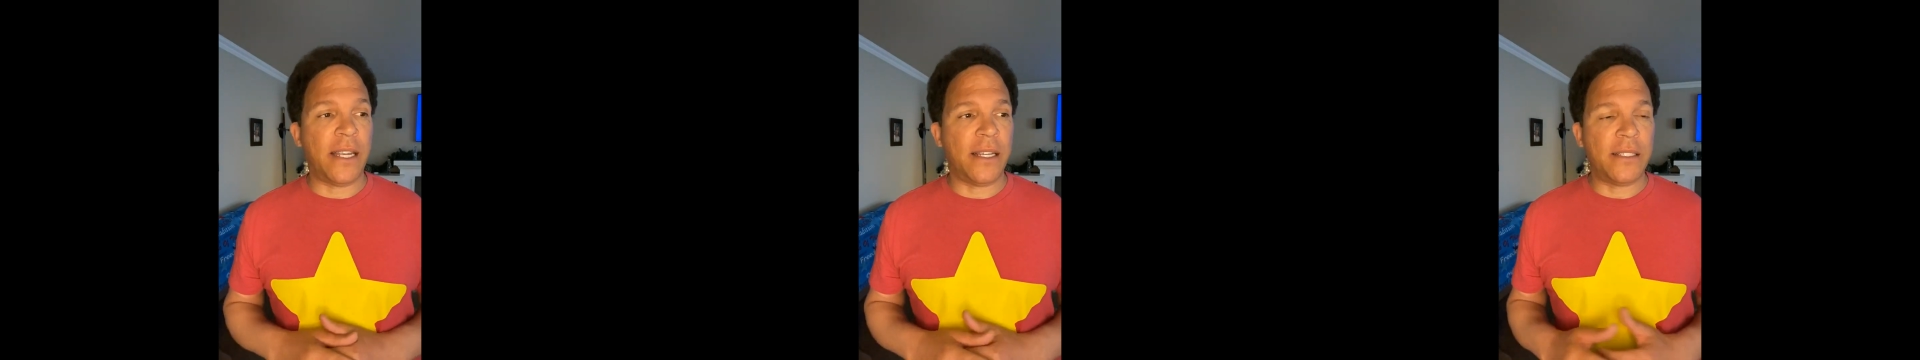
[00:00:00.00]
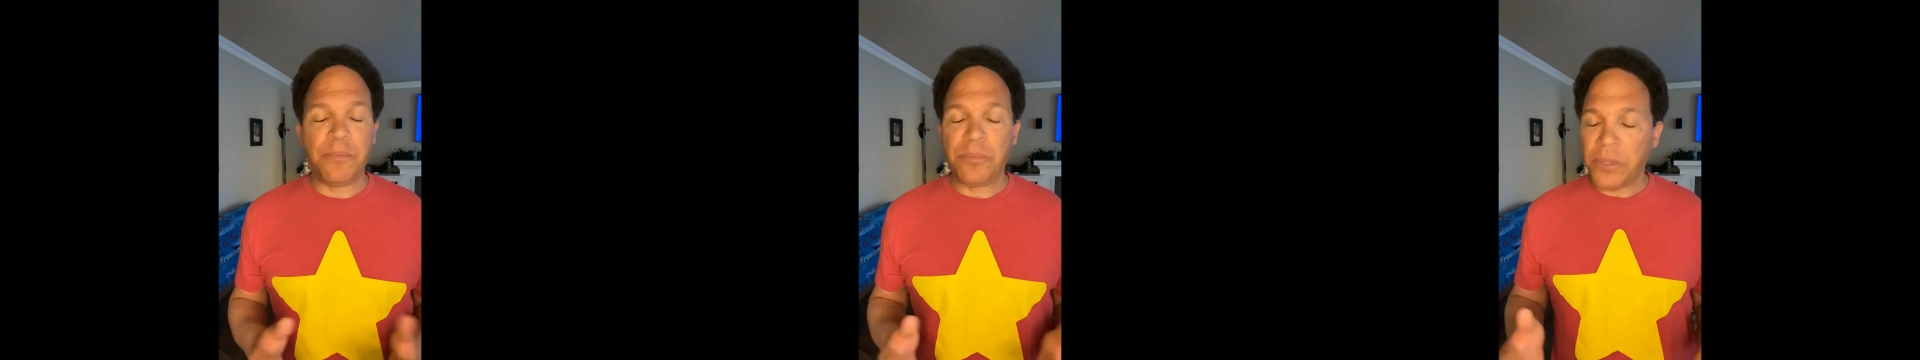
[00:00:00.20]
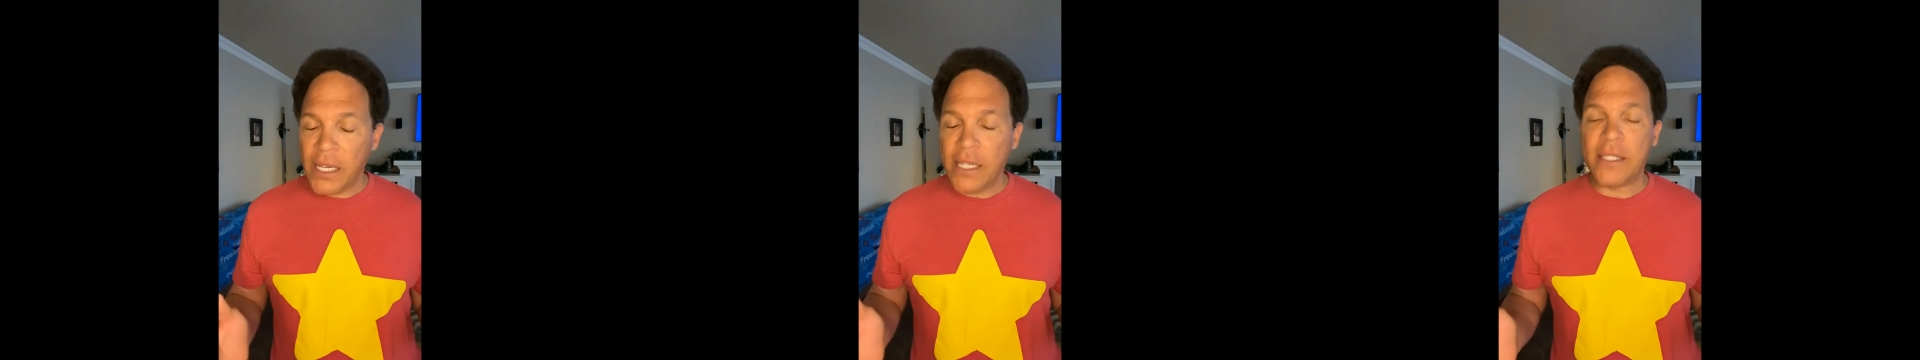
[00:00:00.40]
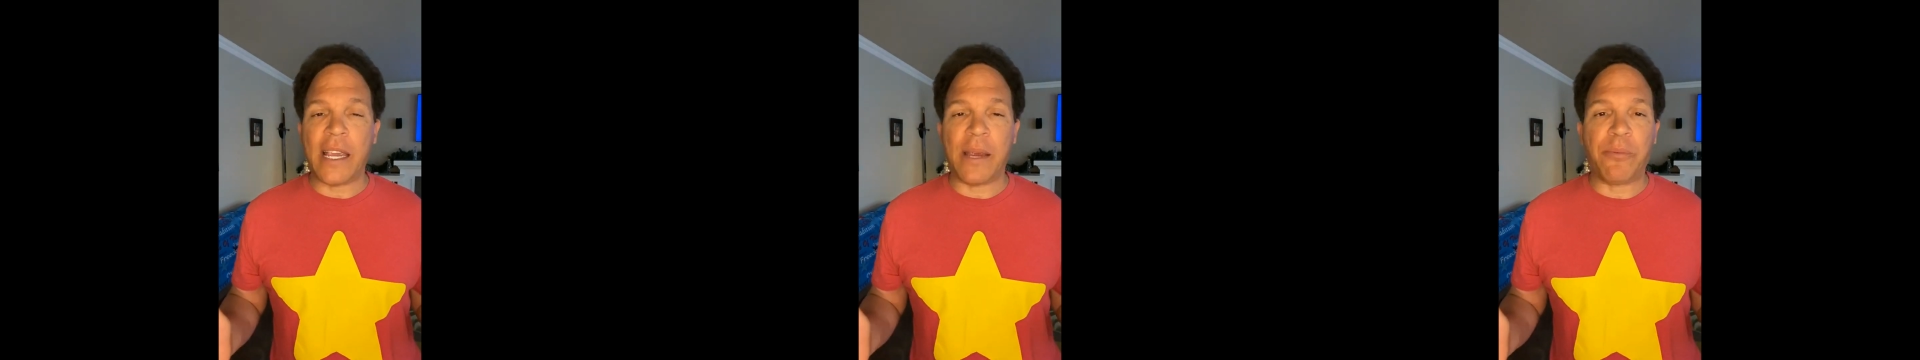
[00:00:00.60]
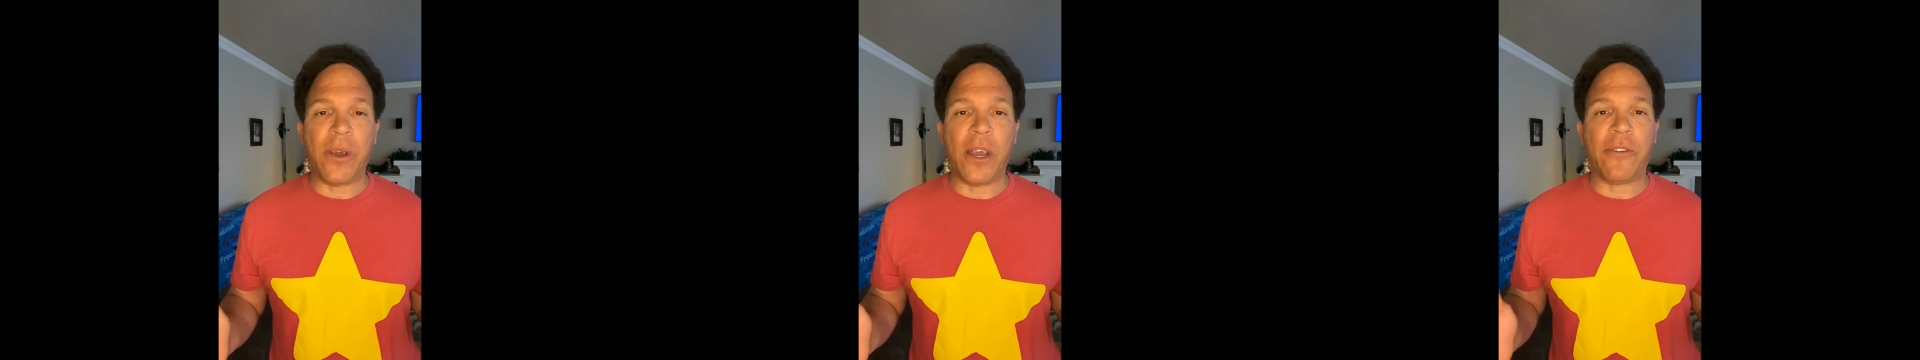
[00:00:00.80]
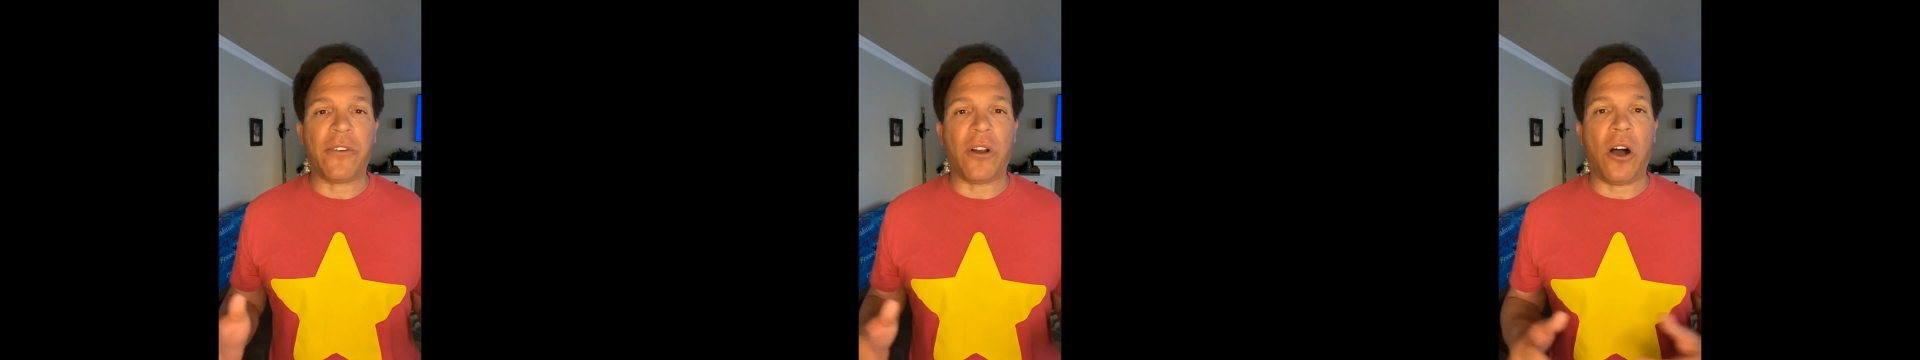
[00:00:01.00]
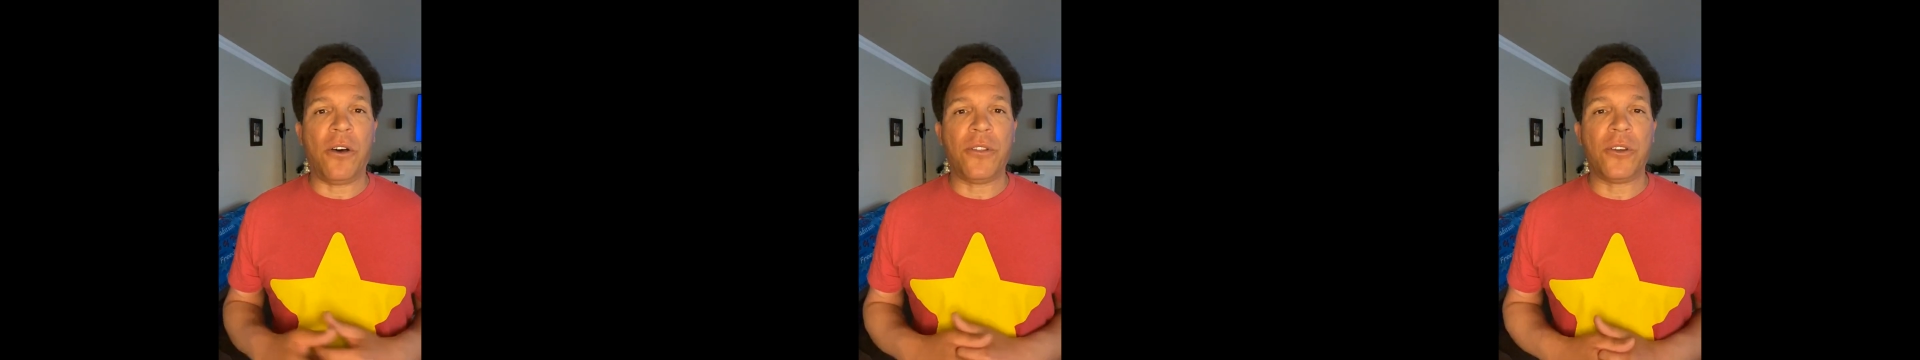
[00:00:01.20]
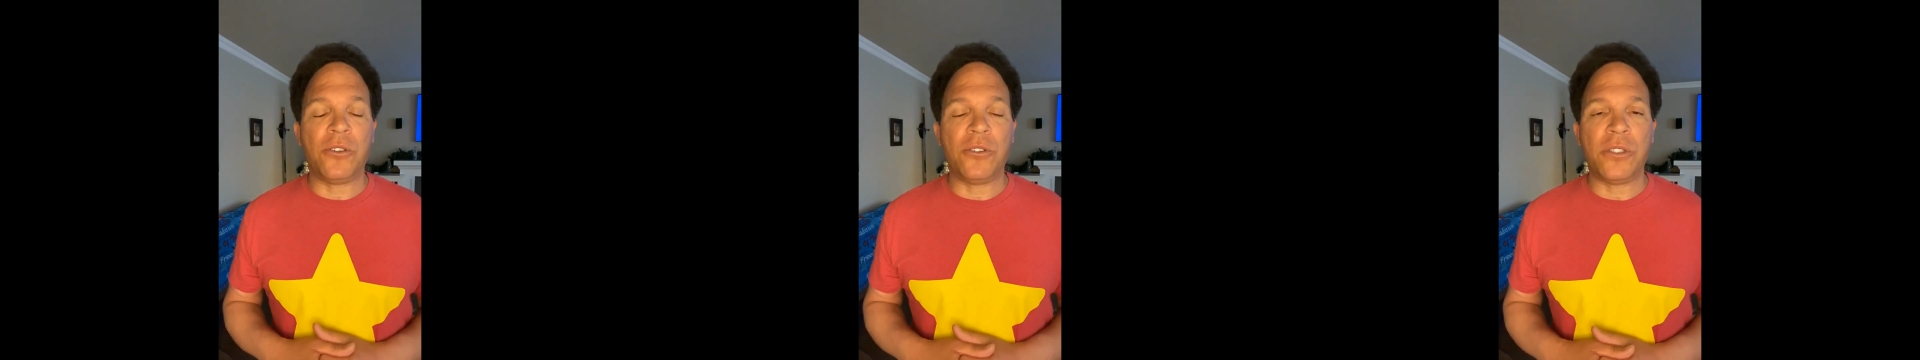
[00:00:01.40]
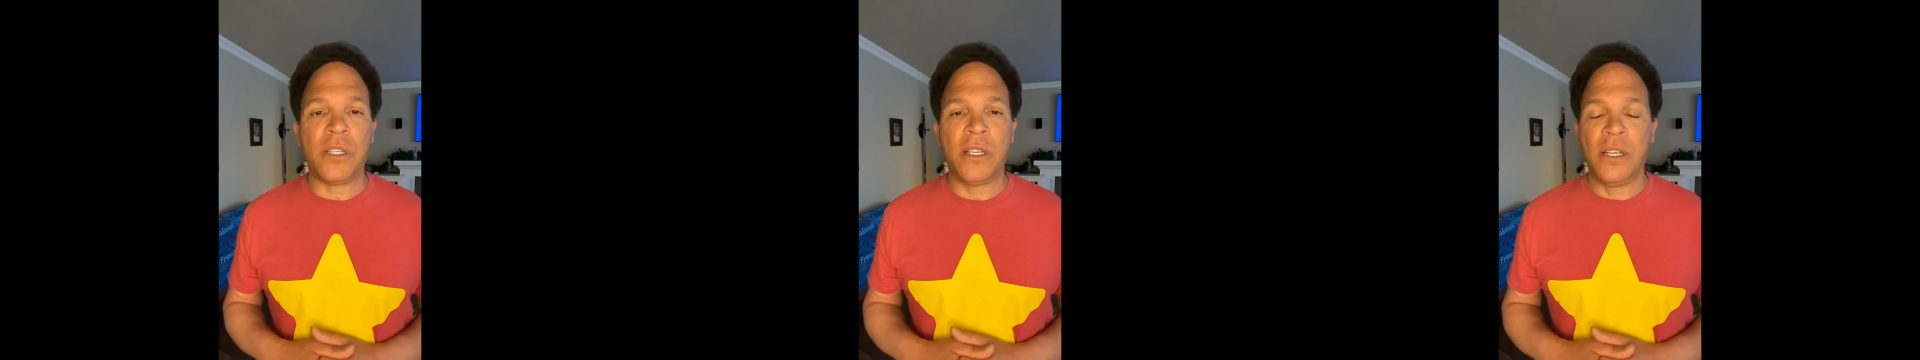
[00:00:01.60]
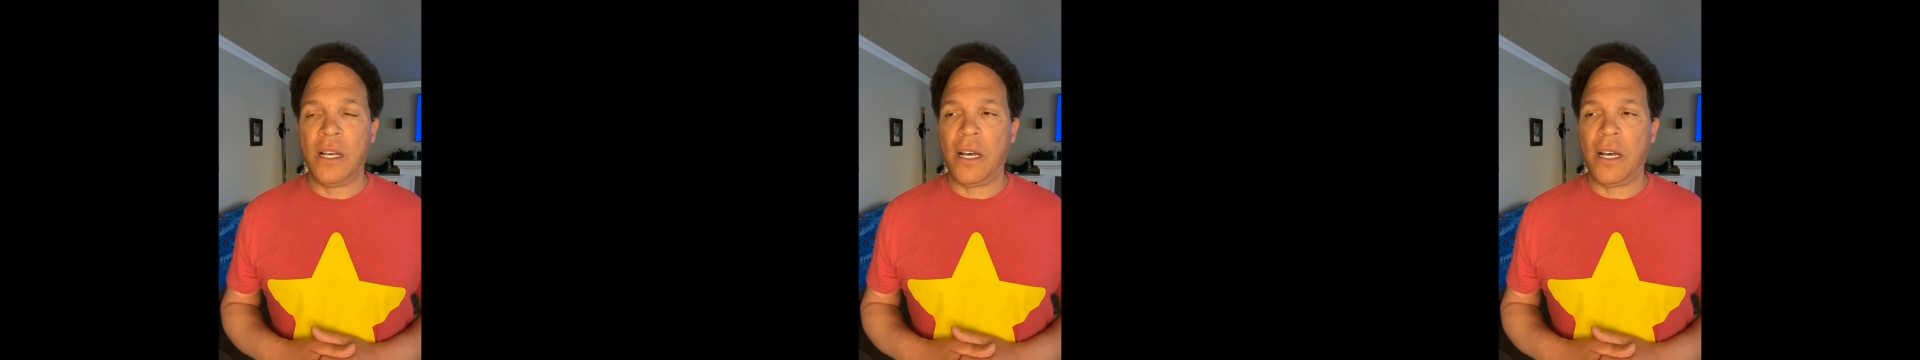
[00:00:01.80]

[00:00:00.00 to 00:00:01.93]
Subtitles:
And please say a prayer for all those